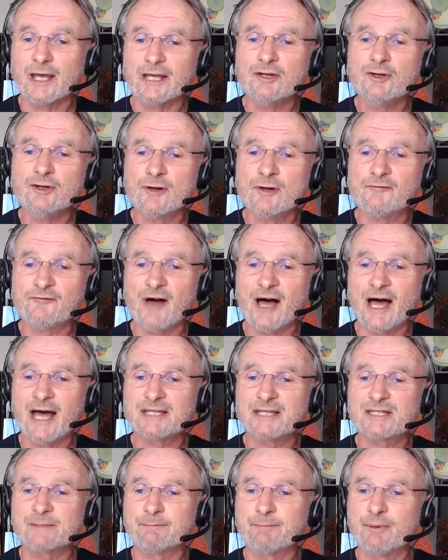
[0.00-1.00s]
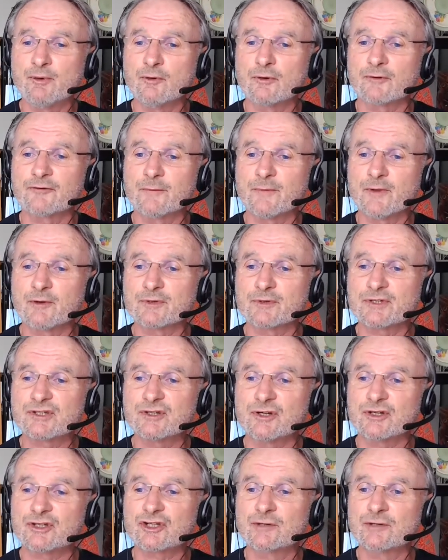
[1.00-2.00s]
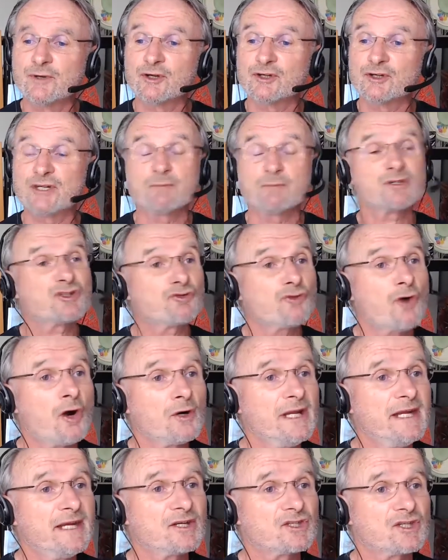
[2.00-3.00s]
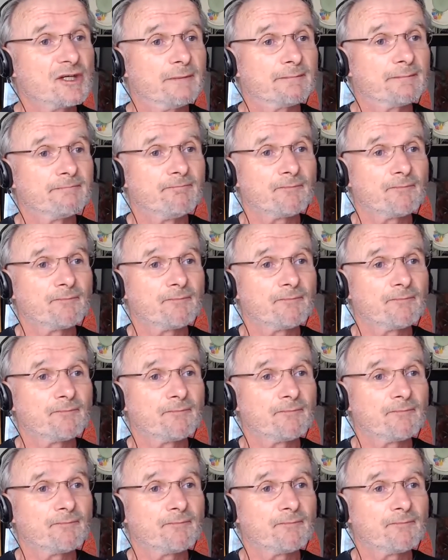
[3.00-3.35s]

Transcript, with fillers: and unified support from the research community with strong leadership.